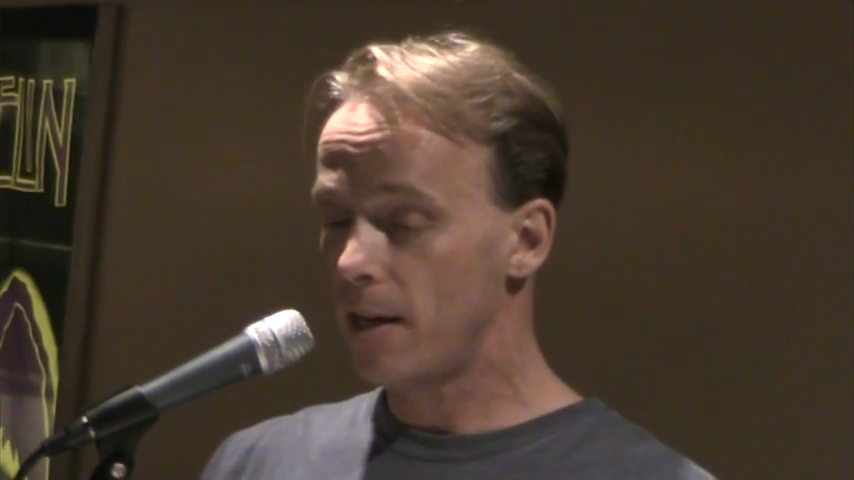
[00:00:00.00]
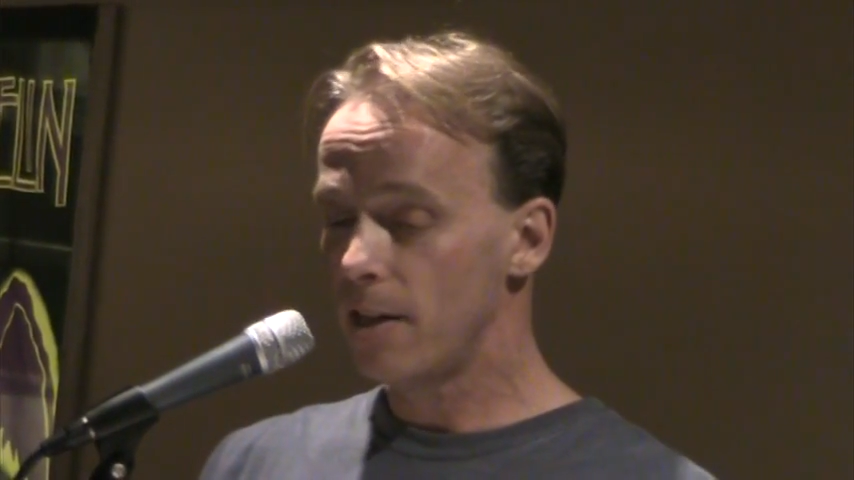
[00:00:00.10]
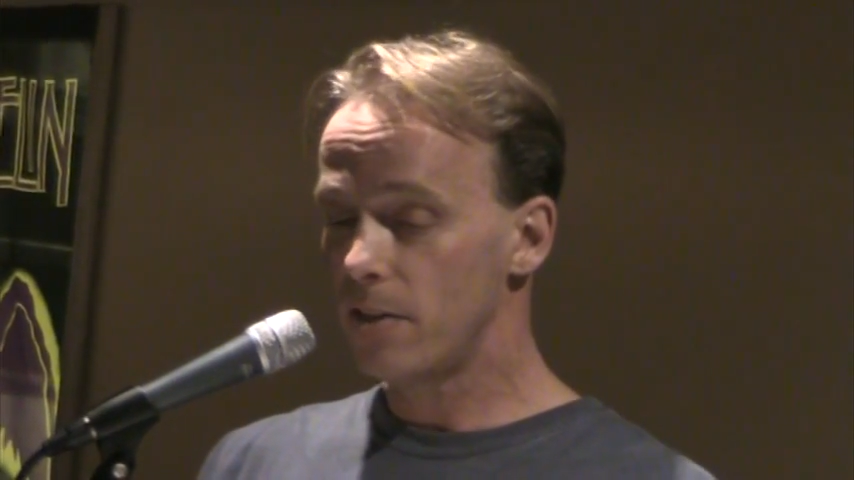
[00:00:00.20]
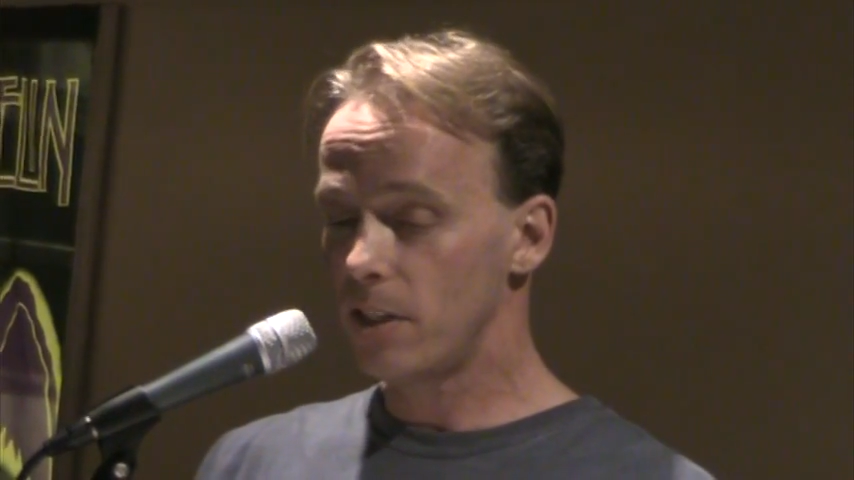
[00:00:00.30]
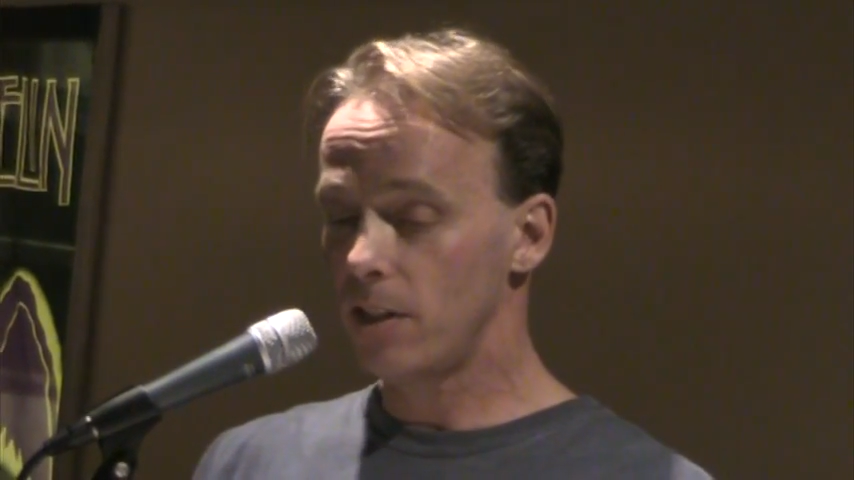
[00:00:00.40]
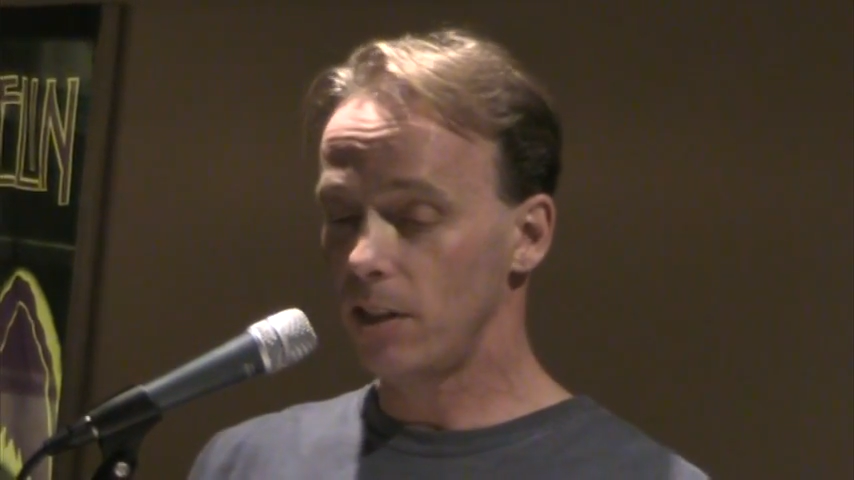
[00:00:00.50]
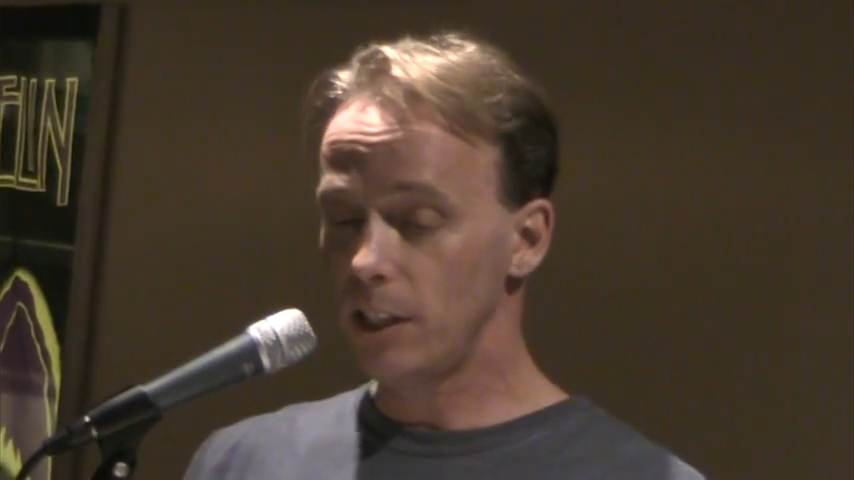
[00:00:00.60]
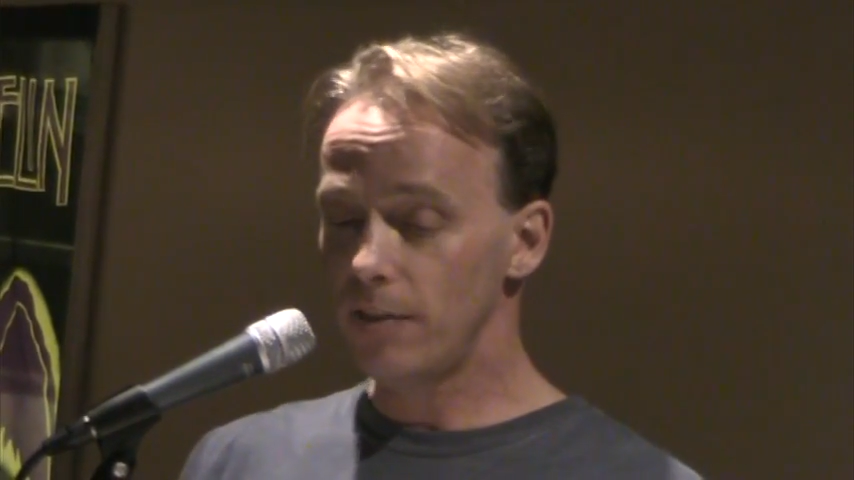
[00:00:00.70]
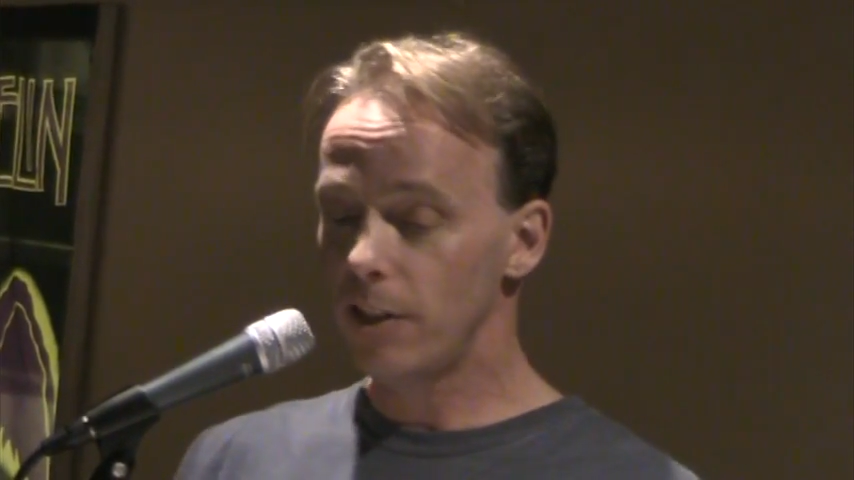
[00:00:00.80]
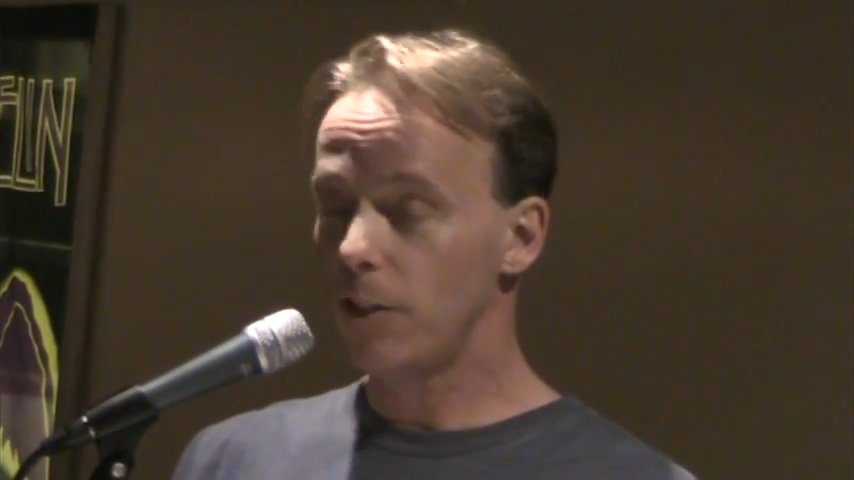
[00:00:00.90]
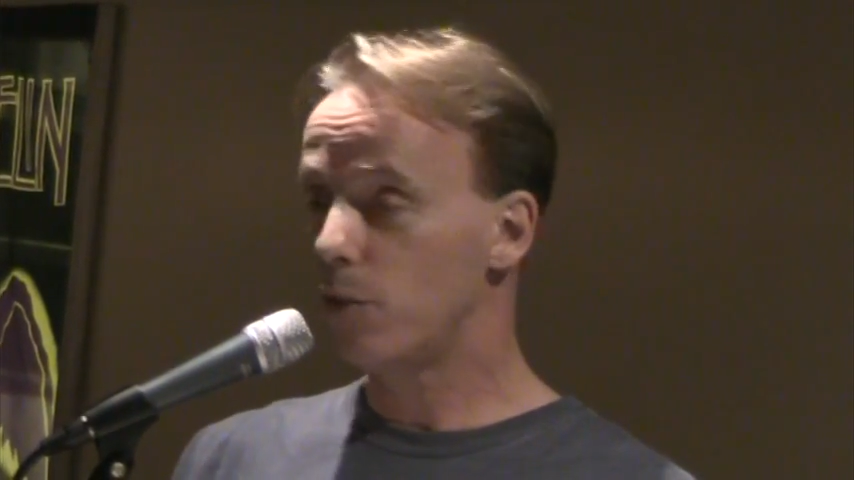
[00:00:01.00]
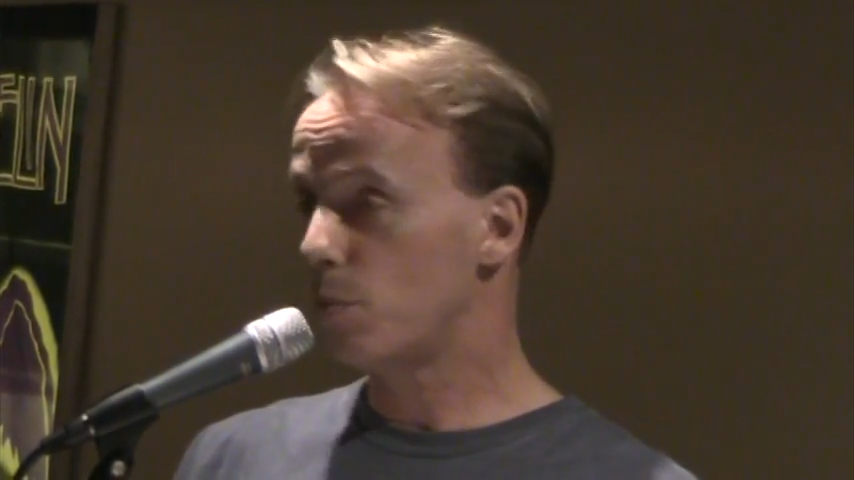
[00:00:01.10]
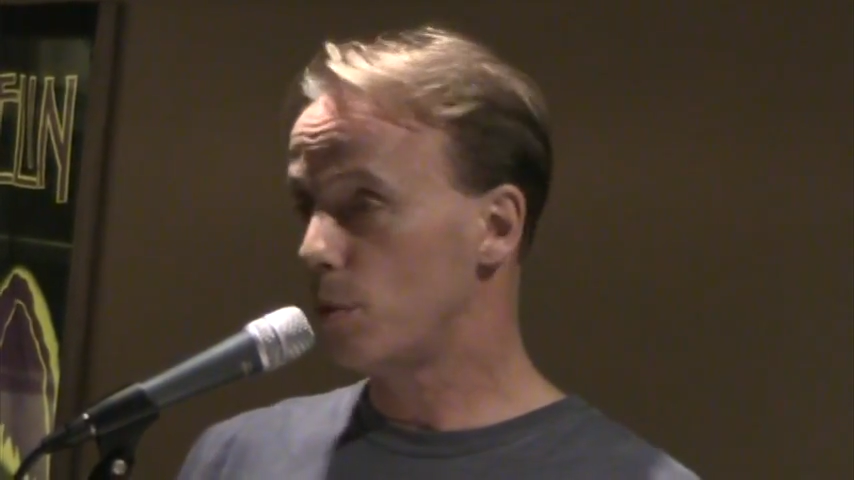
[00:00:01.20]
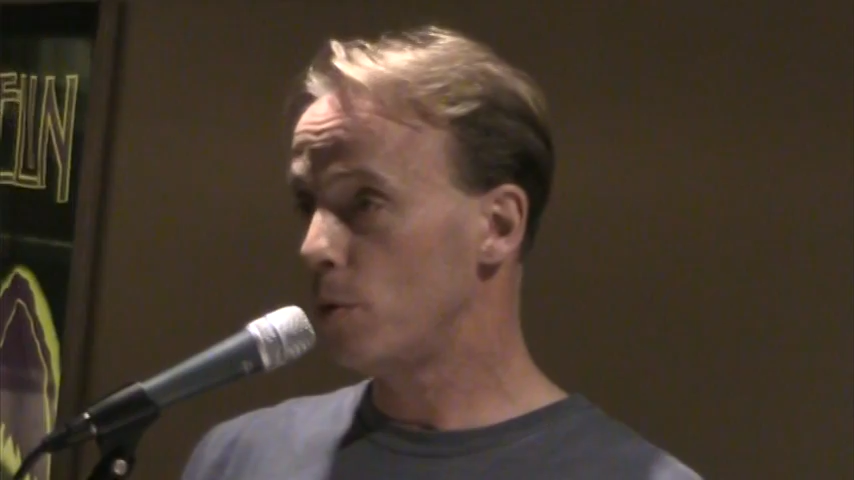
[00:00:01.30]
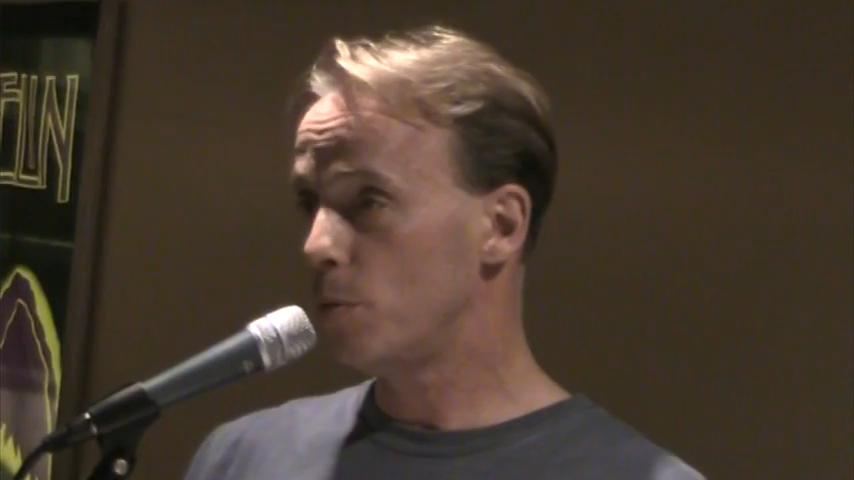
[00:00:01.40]
seen leaving his
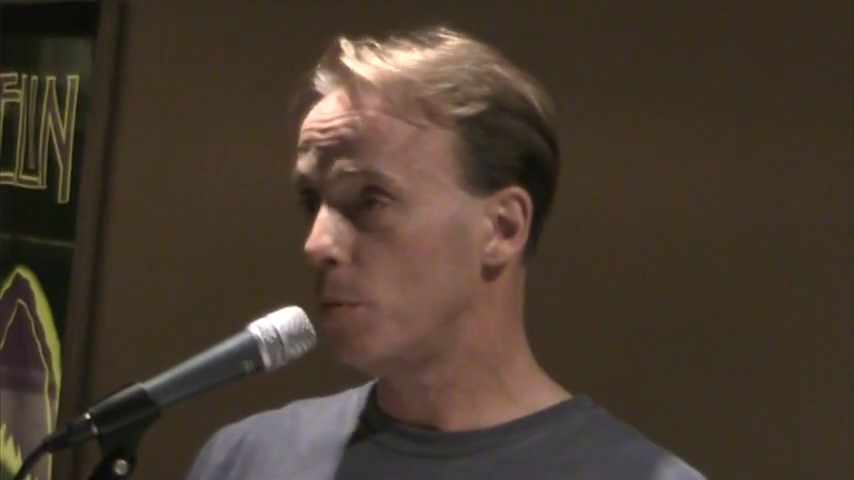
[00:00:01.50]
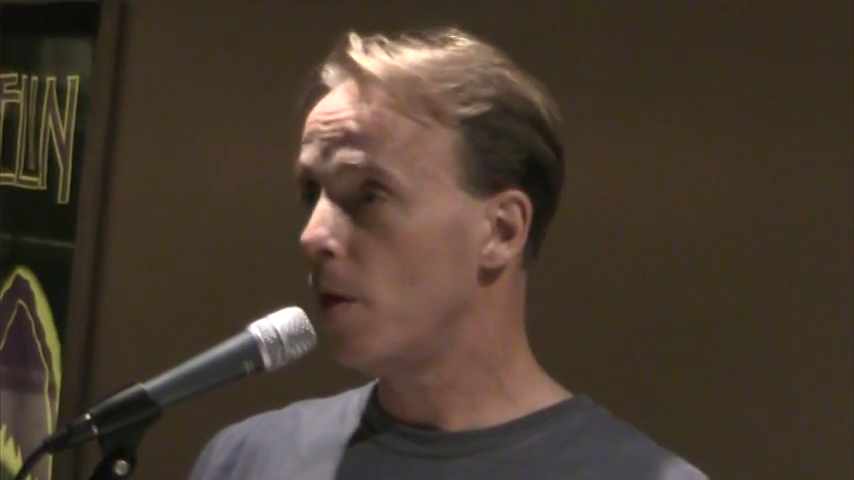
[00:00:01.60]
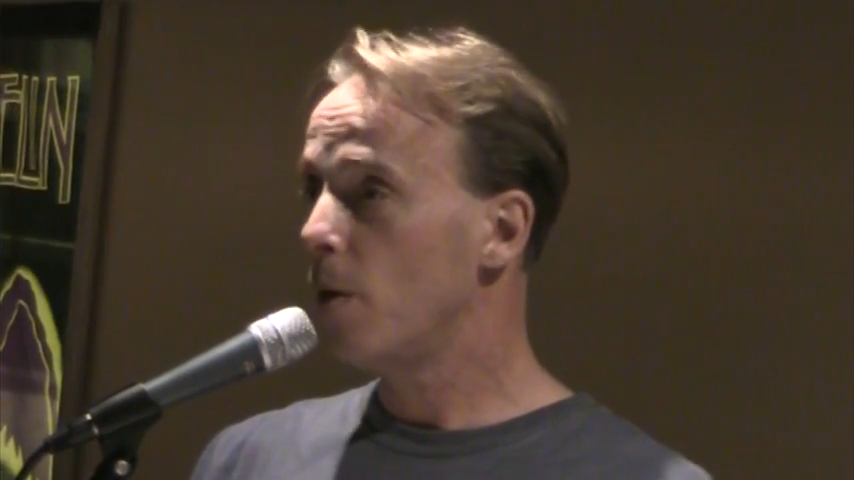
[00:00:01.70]
room